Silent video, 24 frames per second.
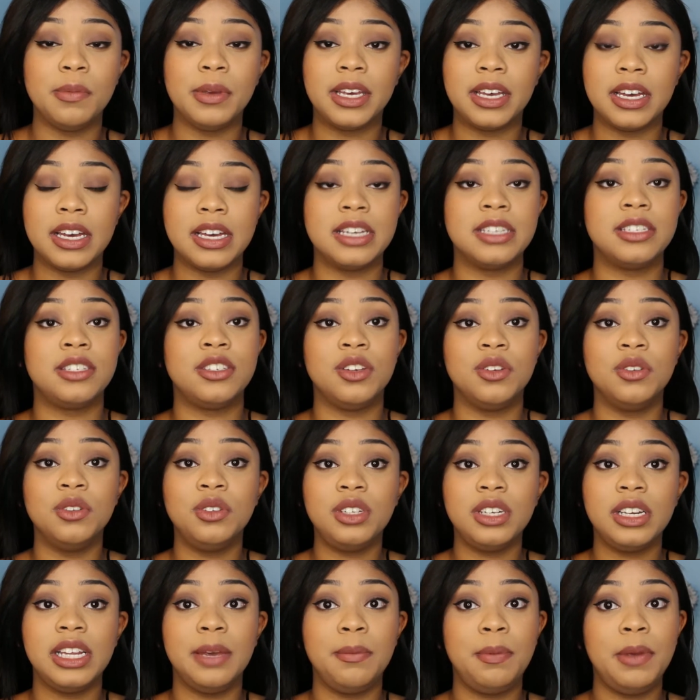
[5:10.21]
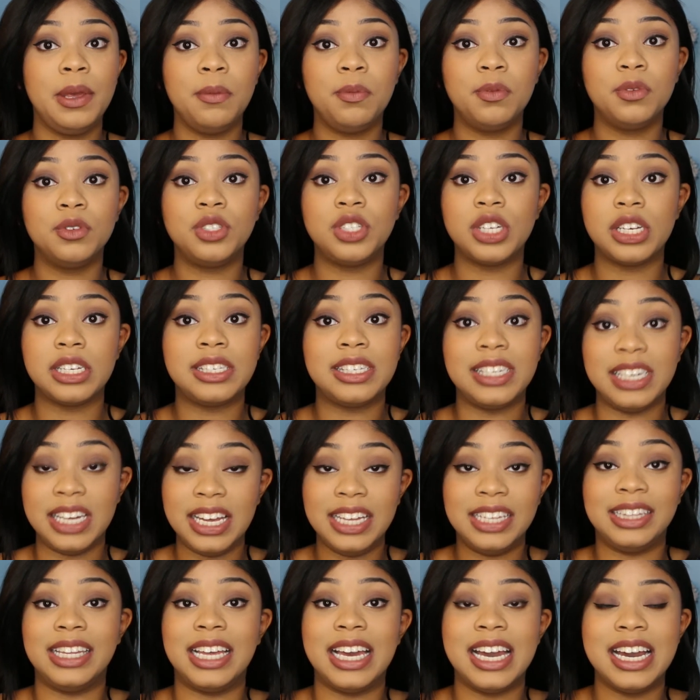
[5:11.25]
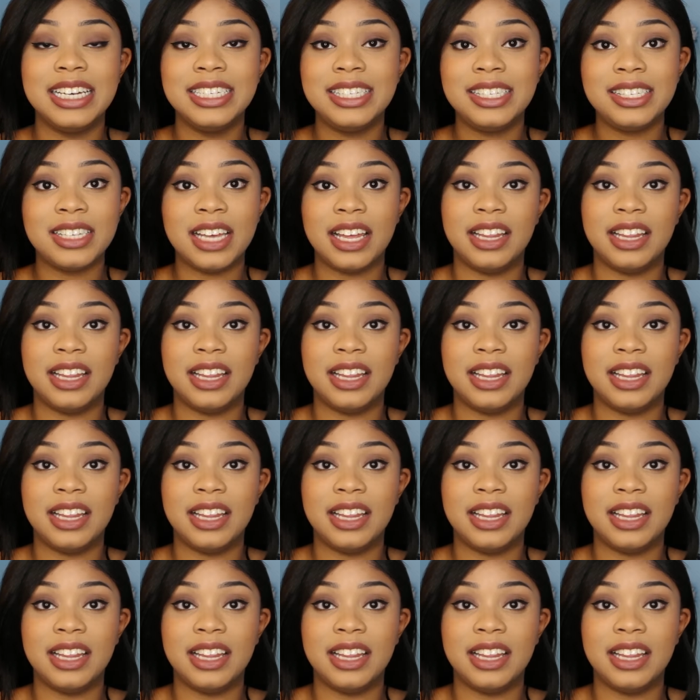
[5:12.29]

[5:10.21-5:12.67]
because usually people just need this,